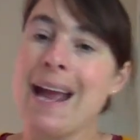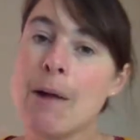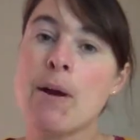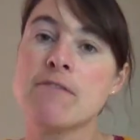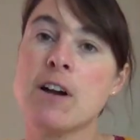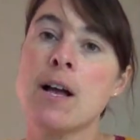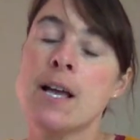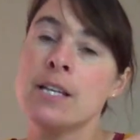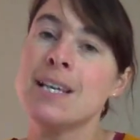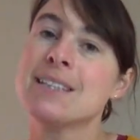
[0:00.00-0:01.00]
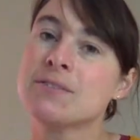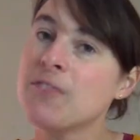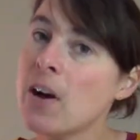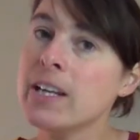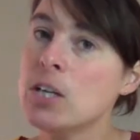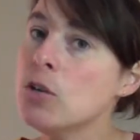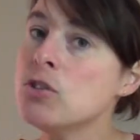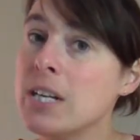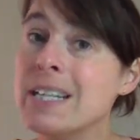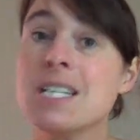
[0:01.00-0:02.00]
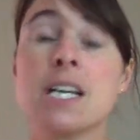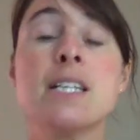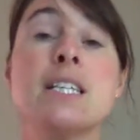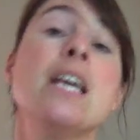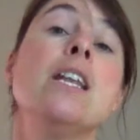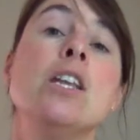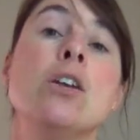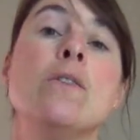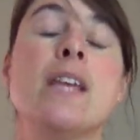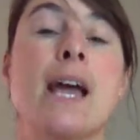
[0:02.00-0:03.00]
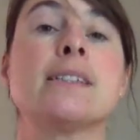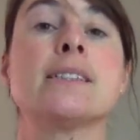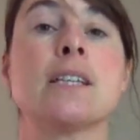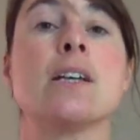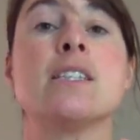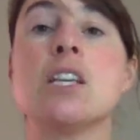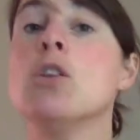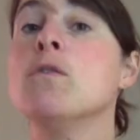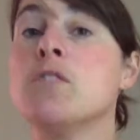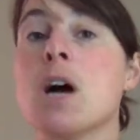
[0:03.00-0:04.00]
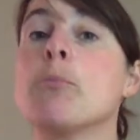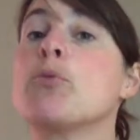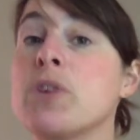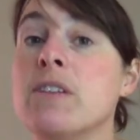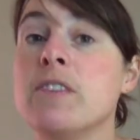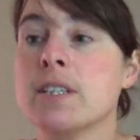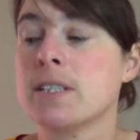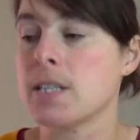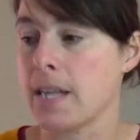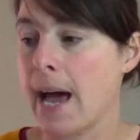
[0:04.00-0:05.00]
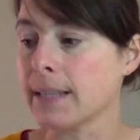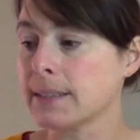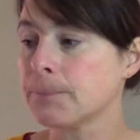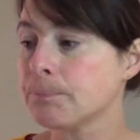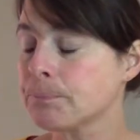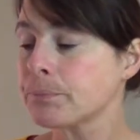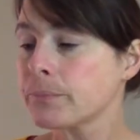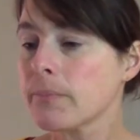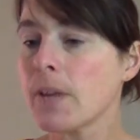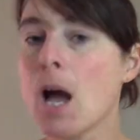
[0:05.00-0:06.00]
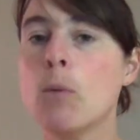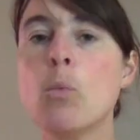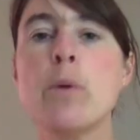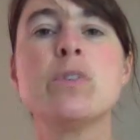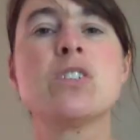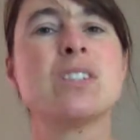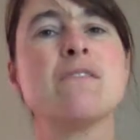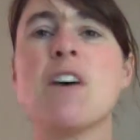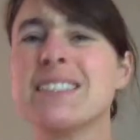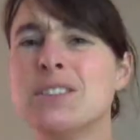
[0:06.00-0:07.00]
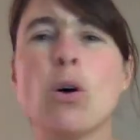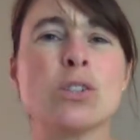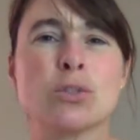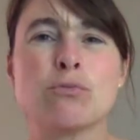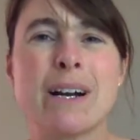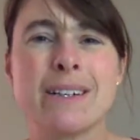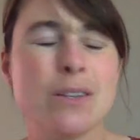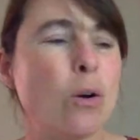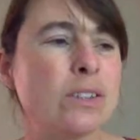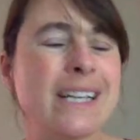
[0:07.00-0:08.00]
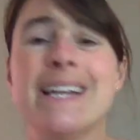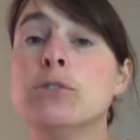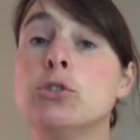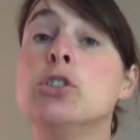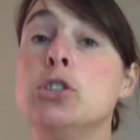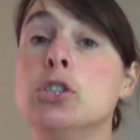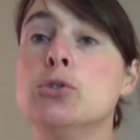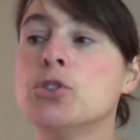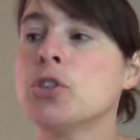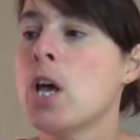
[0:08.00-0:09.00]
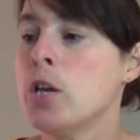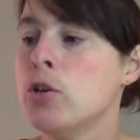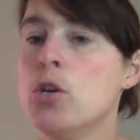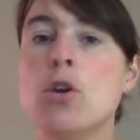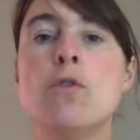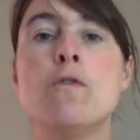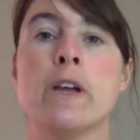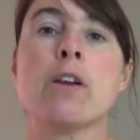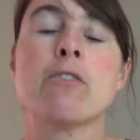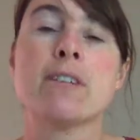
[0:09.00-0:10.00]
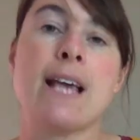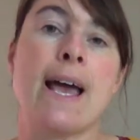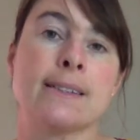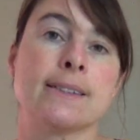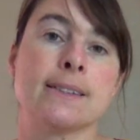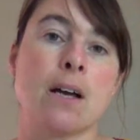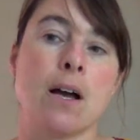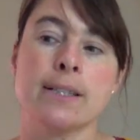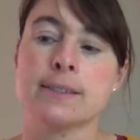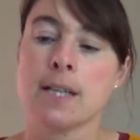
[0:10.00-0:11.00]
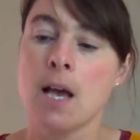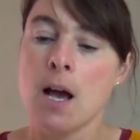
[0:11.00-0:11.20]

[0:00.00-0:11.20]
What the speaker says: However, it's fine usually to continue the exercise that you've done previous to that, we would just advise not to introduce new vigorous exercise